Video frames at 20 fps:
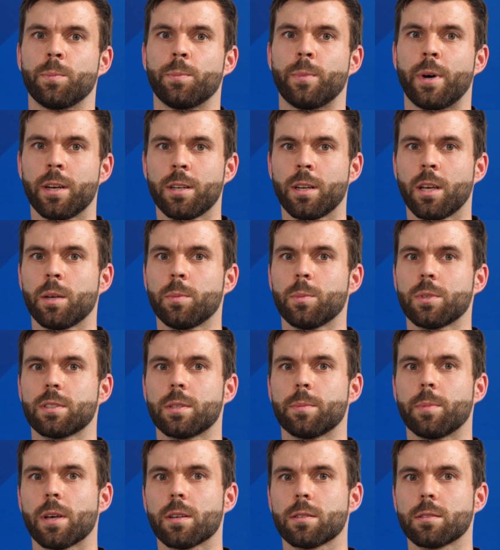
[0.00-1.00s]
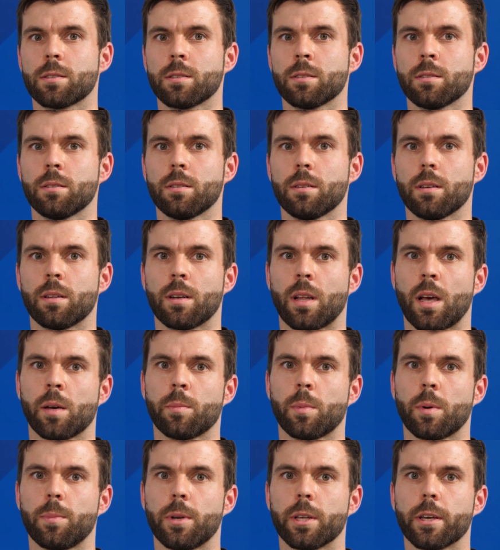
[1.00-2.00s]
my name is Sebastian and I
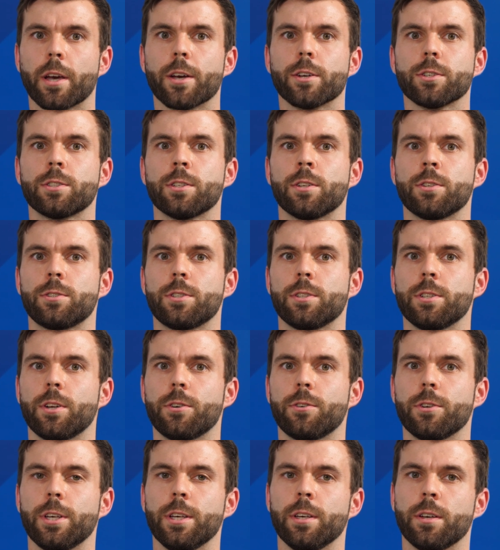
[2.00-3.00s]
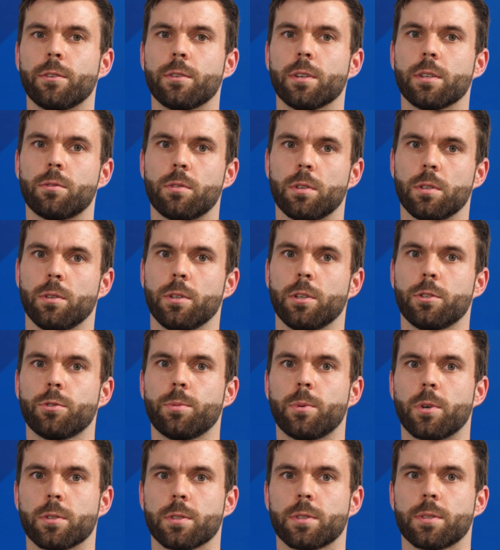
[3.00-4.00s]
am application engineer here at Rohde &
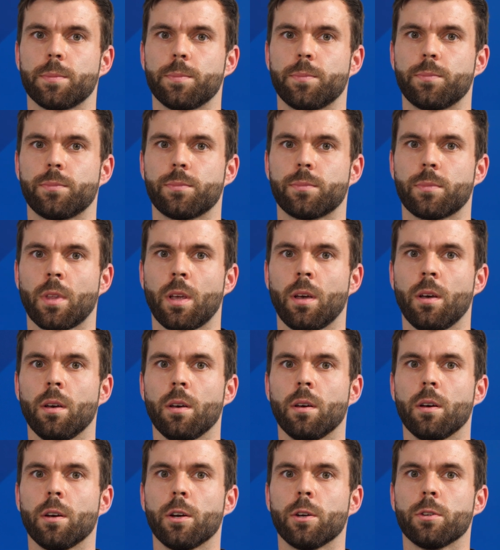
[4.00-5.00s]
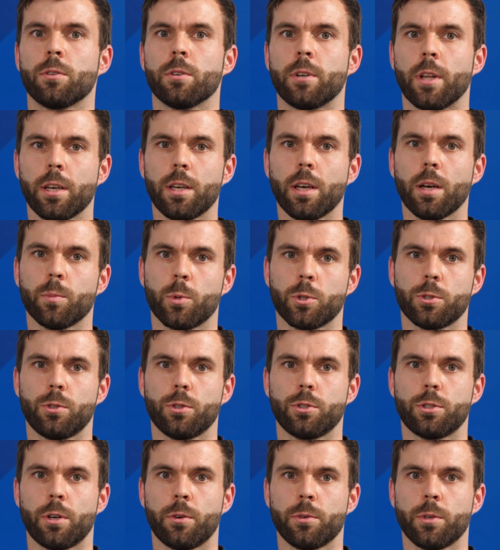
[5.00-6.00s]
Schwarz. Today I want
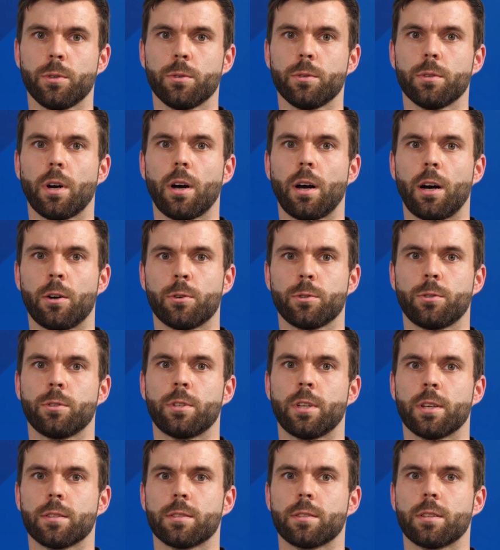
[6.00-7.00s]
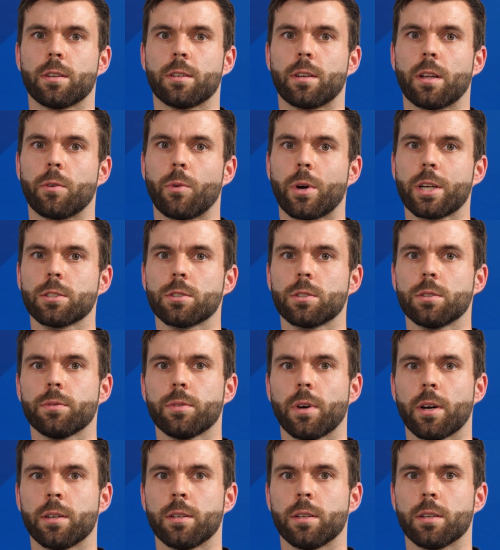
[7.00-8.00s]
to show you how to test a direction
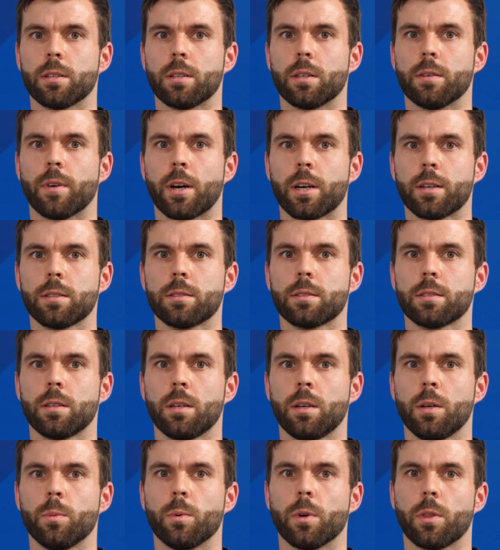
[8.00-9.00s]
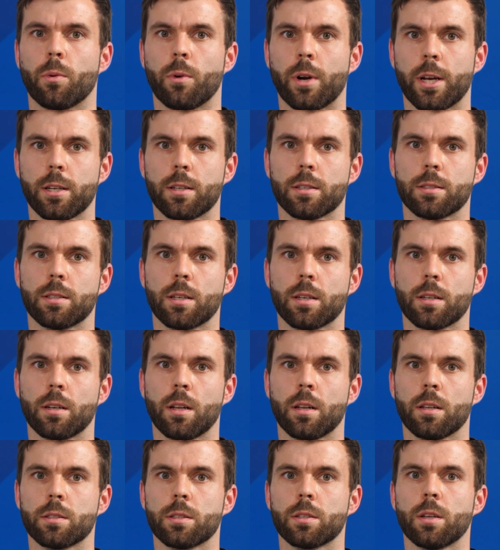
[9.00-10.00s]
finding device with radar
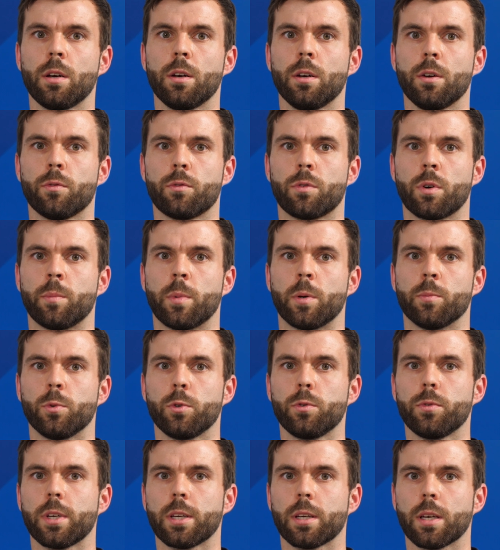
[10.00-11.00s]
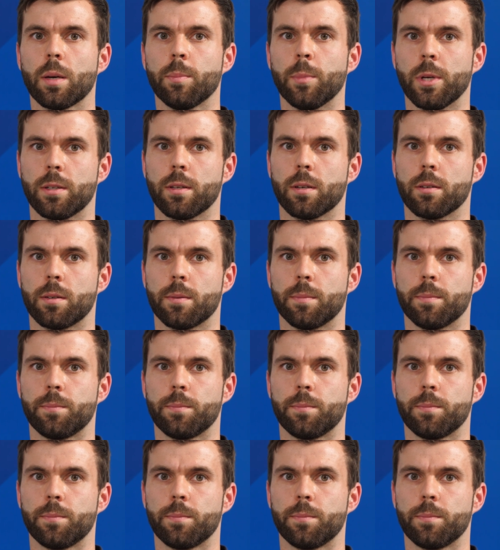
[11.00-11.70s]
signals from a moving emitter.